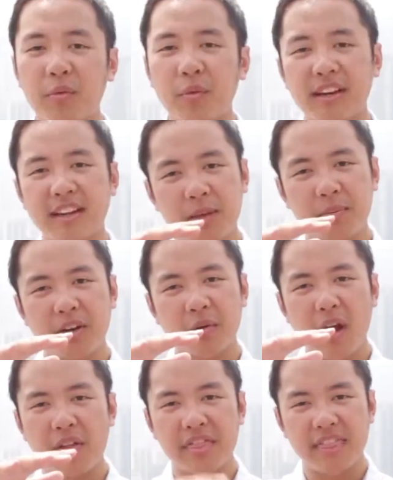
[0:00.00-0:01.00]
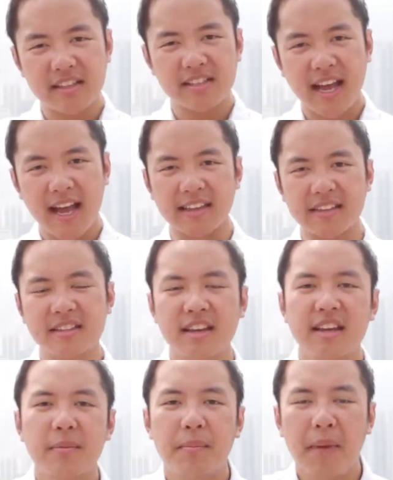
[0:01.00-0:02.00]
We're going to keep it around this height,
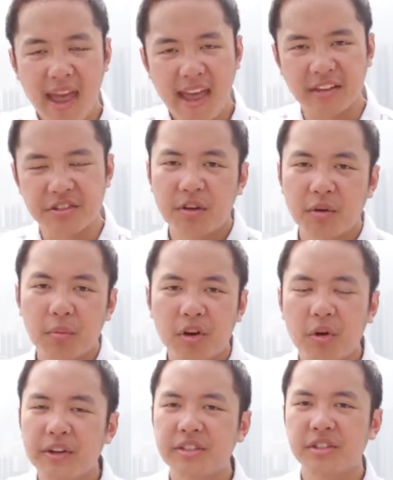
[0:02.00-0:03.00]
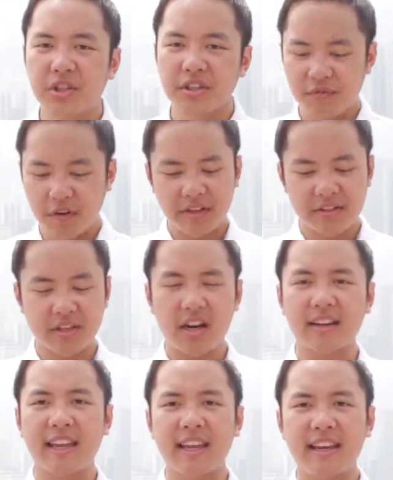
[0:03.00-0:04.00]
and we're going to just focus
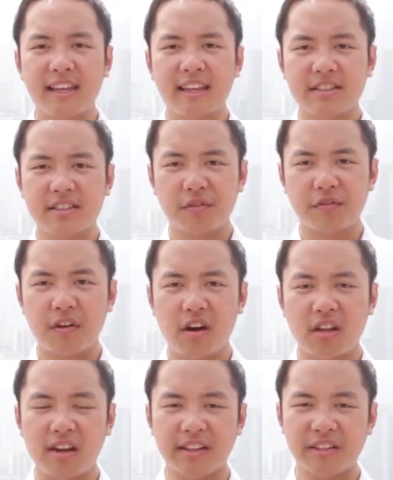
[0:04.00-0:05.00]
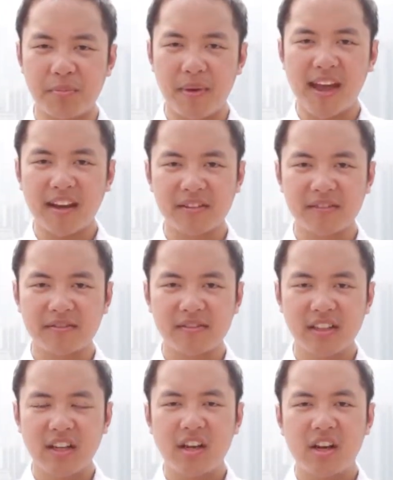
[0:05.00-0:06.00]
on getting it to fall on its back,
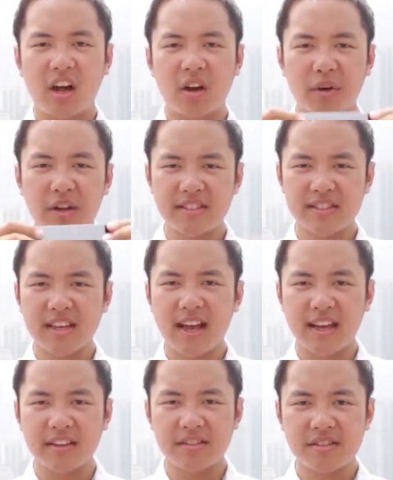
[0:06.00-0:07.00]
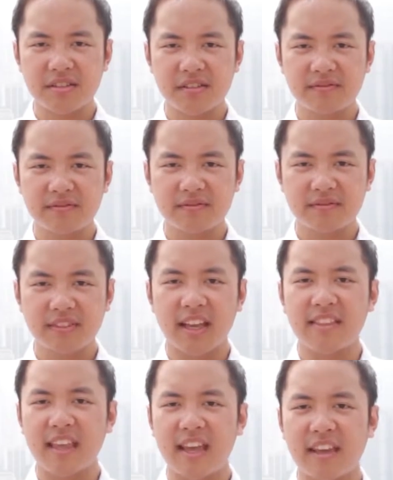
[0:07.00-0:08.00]
on one of its sides,
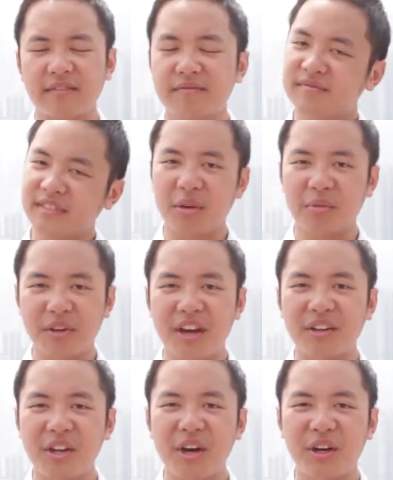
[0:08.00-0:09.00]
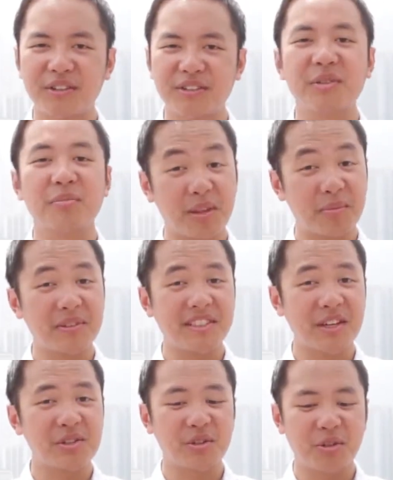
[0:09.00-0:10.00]
and then the one we all know could be the
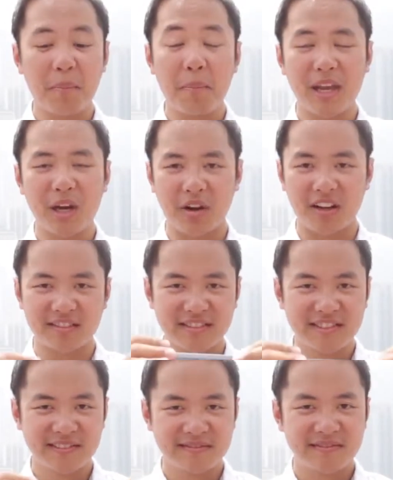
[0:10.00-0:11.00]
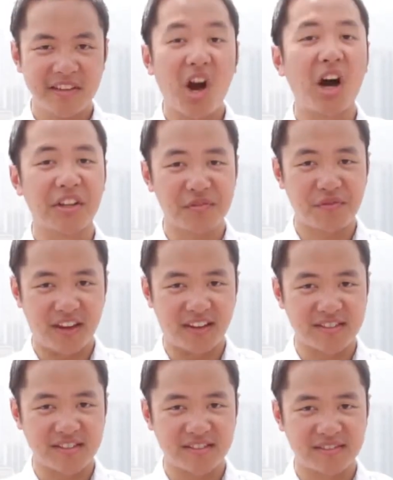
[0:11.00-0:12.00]
potential big one, on its
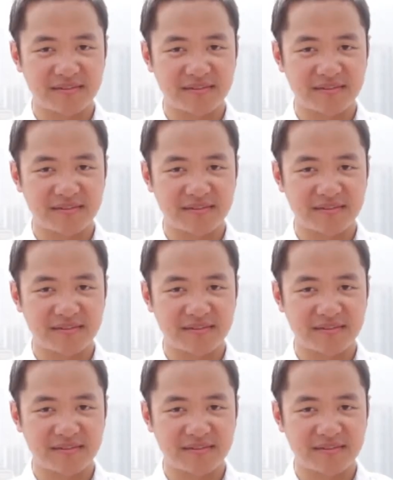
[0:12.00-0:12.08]
face.